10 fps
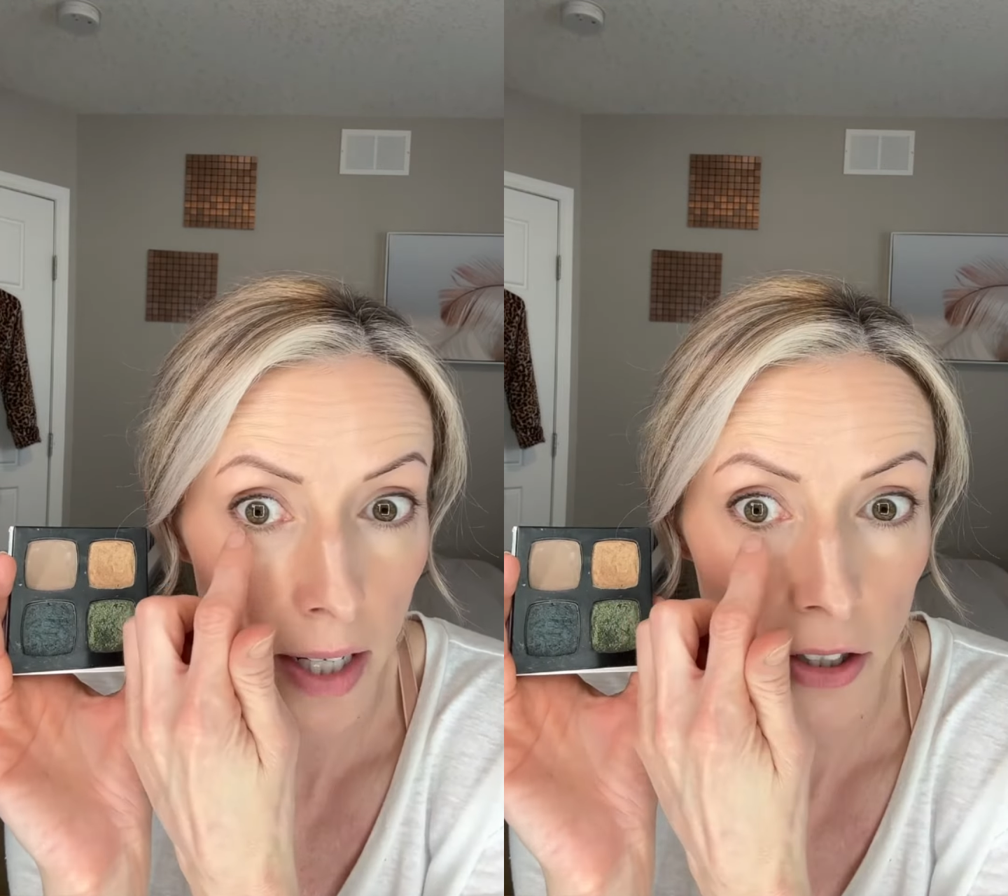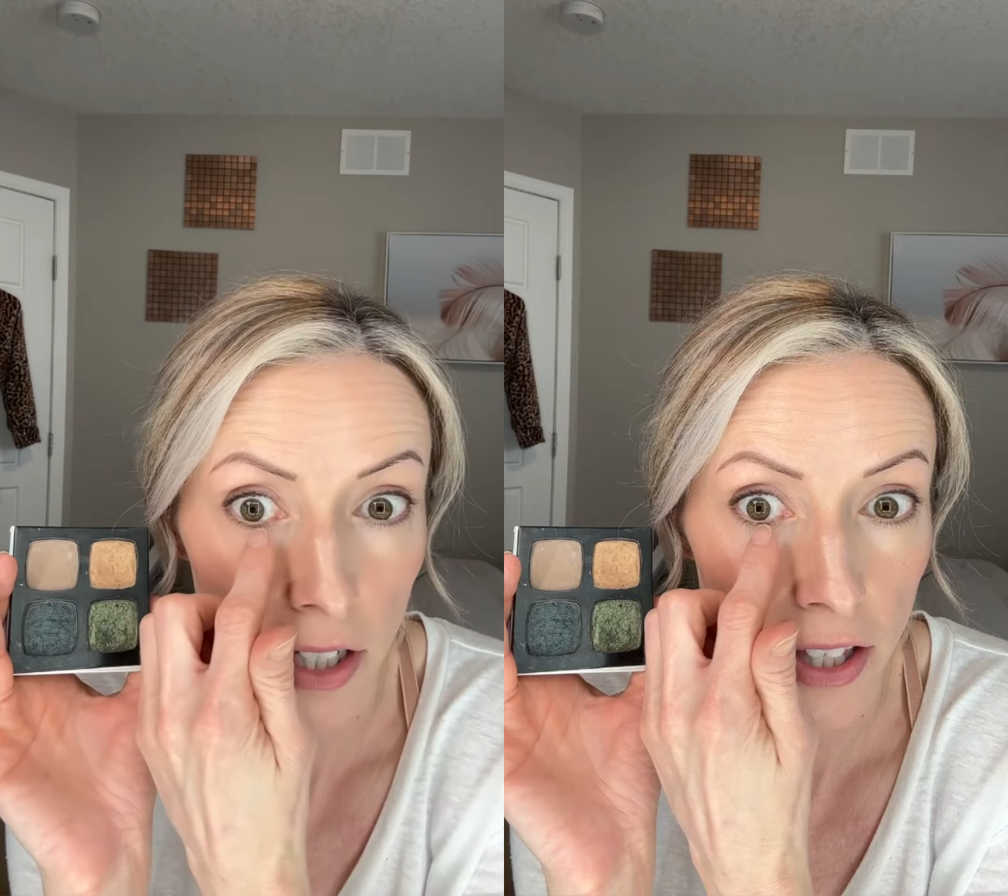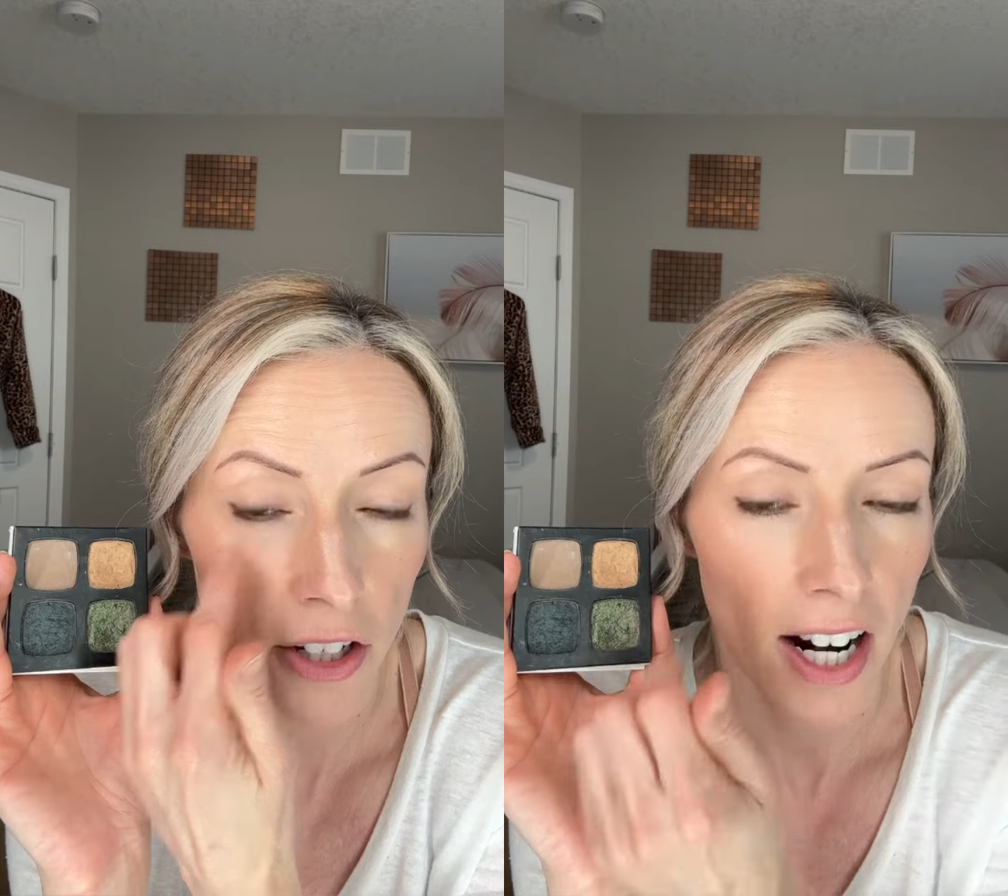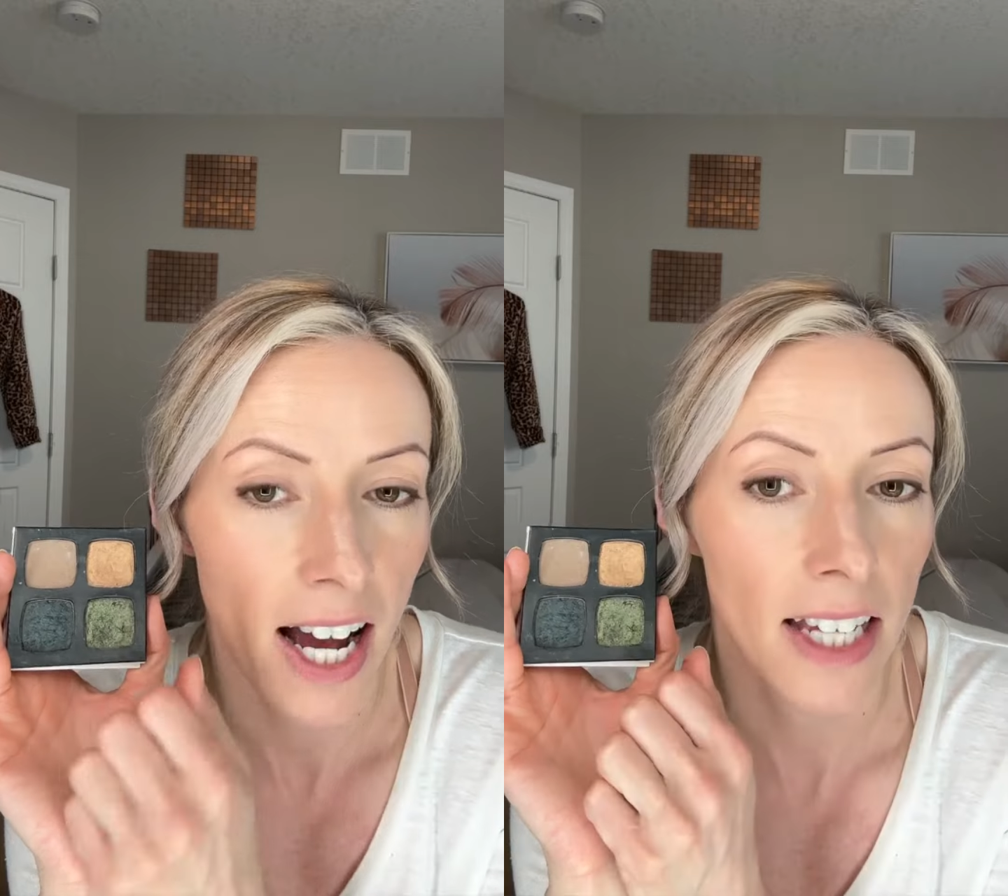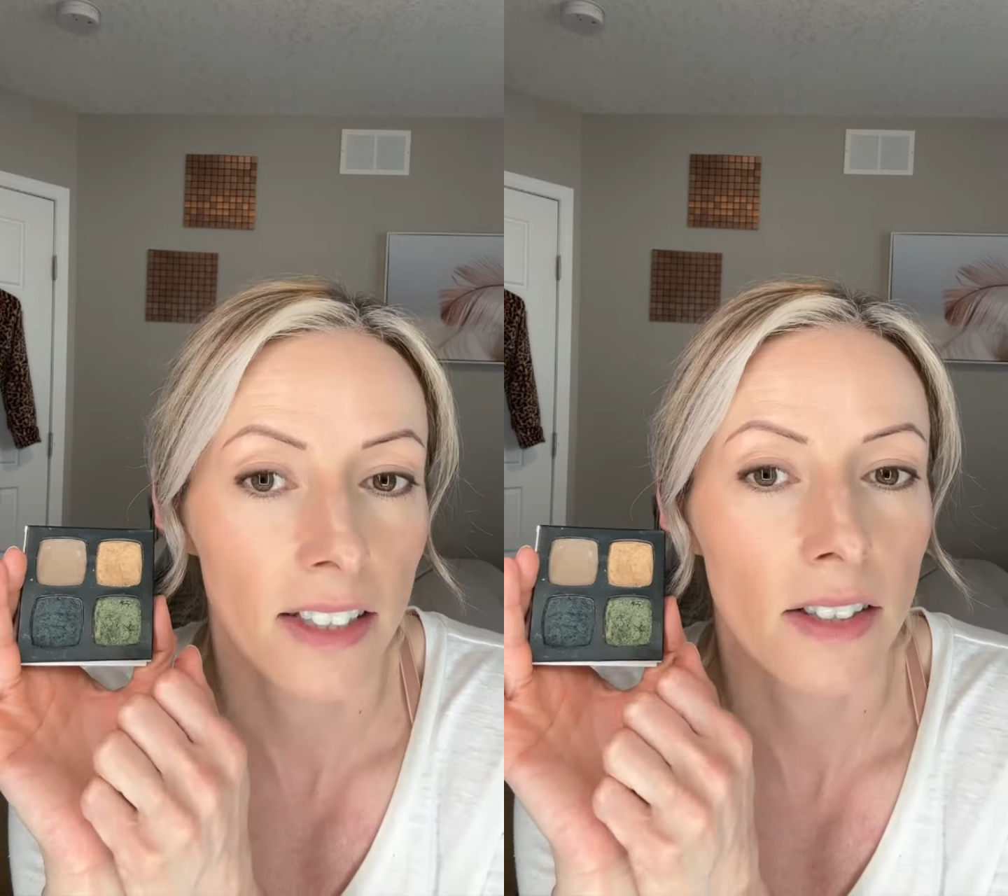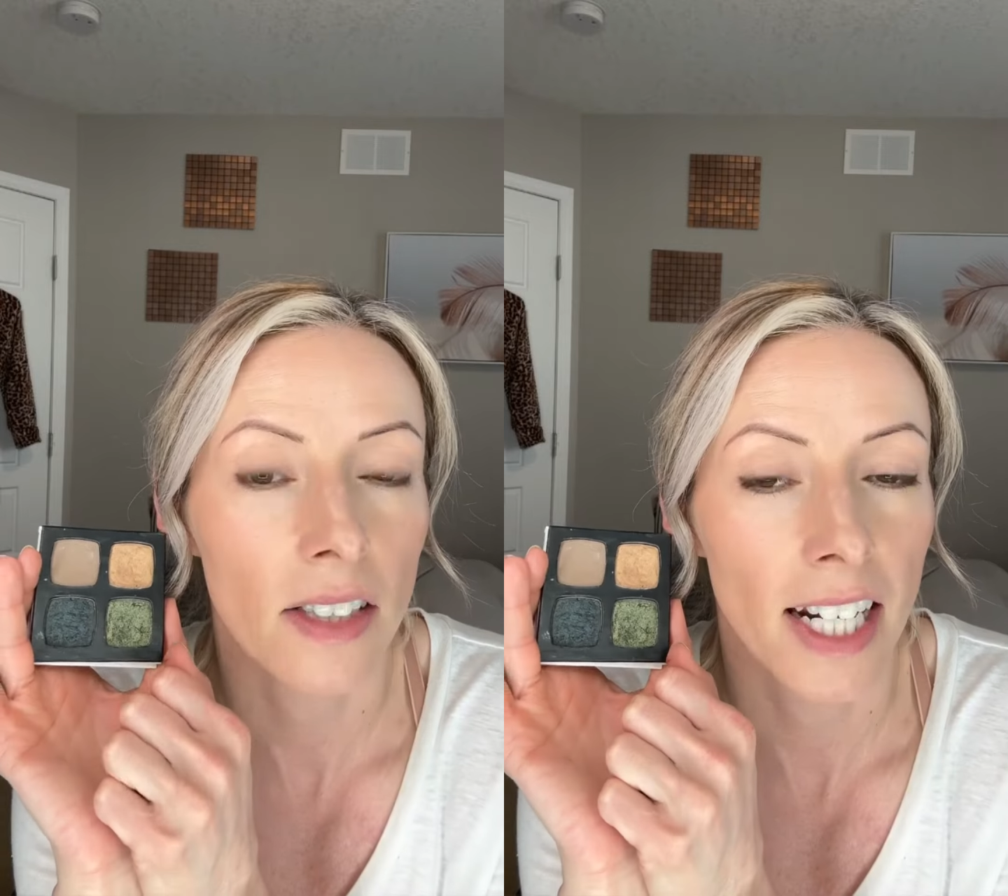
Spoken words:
underneath your eyes.